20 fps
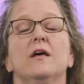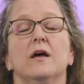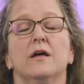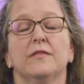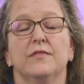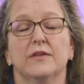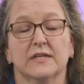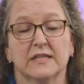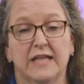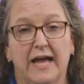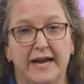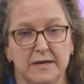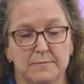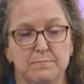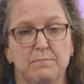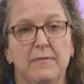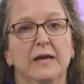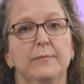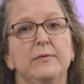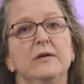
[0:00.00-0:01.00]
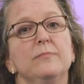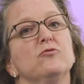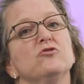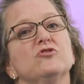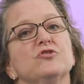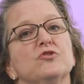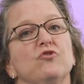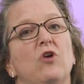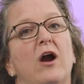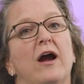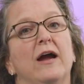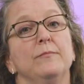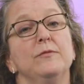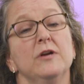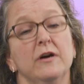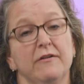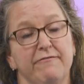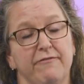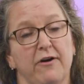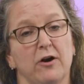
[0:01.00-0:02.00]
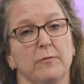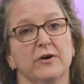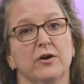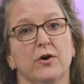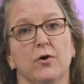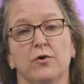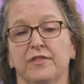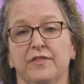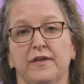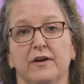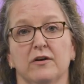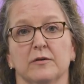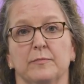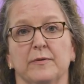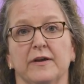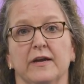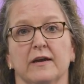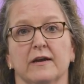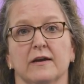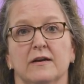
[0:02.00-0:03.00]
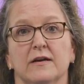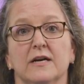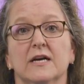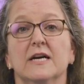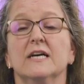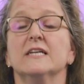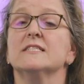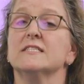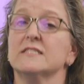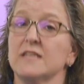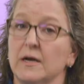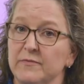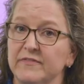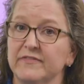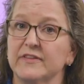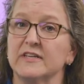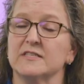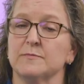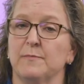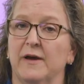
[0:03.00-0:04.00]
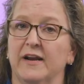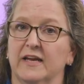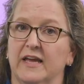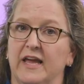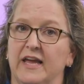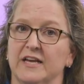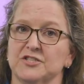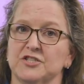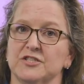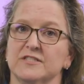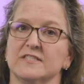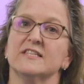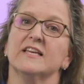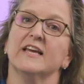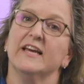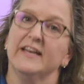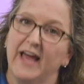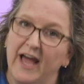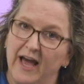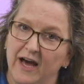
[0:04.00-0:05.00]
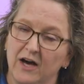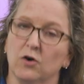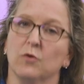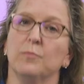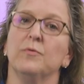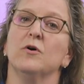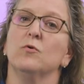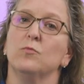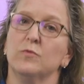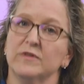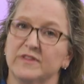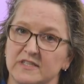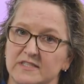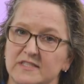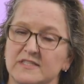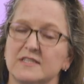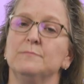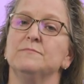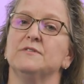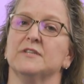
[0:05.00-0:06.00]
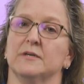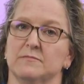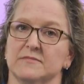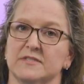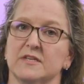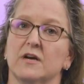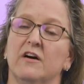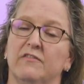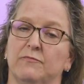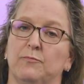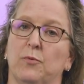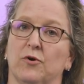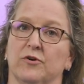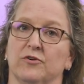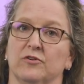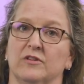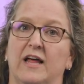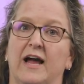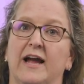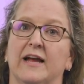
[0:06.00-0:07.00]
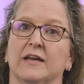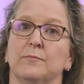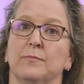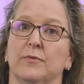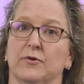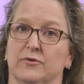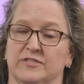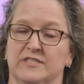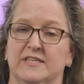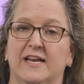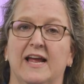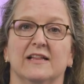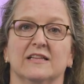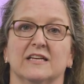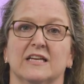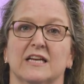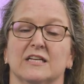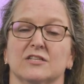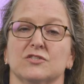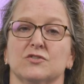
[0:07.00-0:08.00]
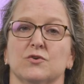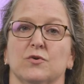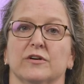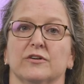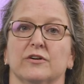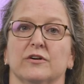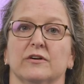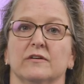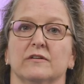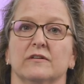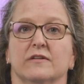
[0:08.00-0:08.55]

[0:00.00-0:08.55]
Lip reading: The client may be prescribed pharmacotherapy. Some of these medications can help with the symptoms of borderline personality disorder.